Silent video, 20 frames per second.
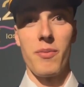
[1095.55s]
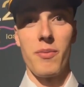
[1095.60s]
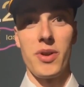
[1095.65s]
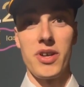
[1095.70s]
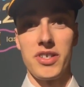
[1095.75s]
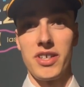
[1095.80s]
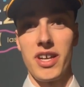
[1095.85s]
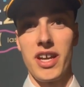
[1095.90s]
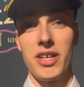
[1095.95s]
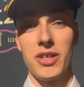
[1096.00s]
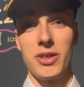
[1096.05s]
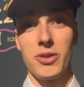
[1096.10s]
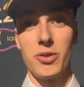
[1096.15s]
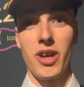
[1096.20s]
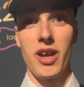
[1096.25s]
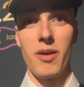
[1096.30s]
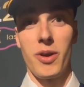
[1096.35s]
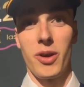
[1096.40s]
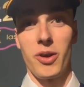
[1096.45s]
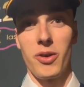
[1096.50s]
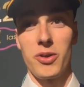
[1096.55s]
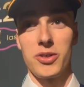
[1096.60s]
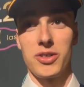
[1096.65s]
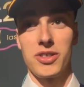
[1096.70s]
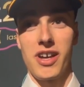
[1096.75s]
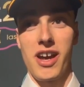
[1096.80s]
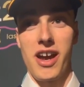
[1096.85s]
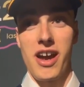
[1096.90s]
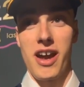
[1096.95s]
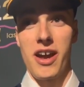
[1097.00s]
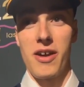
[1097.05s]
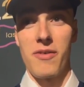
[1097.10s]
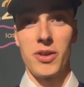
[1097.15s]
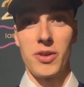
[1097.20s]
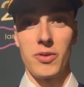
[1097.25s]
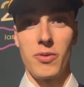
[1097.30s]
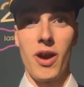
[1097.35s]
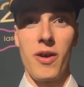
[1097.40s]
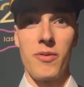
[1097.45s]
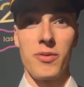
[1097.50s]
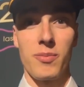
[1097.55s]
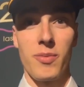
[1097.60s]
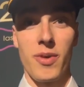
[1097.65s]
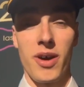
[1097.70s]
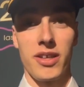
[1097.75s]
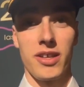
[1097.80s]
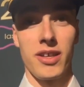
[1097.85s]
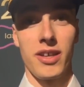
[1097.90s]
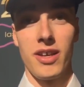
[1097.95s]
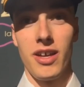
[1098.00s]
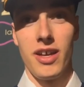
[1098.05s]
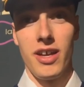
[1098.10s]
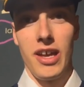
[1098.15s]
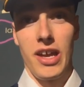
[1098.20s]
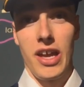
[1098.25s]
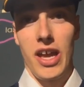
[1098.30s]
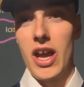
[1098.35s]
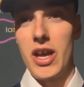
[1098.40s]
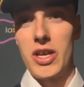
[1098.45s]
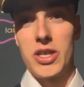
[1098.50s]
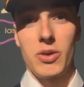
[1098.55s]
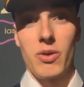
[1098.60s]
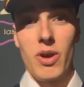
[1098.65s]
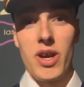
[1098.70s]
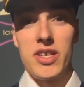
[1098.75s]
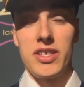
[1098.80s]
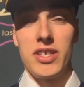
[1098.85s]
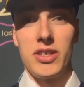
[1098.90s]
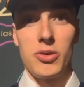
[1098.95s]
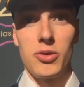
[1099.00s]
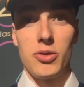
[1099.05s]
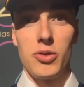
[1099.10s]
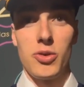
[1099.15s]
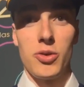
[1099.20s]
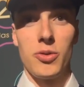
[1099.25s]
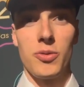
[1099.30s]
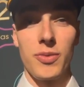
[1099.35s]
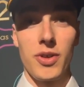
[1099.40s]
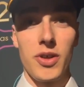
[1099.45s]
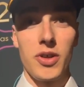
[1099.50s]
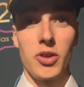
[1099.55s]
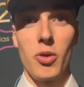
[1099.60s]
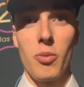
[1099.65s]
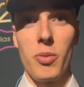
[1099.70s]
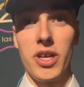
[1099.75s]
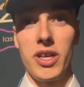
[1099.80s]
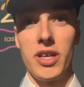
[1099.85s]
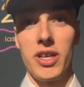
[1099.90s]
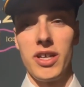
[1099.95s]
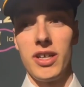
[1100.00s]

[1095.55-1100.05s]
birthday today because I was left, but yeah, it's crazy to be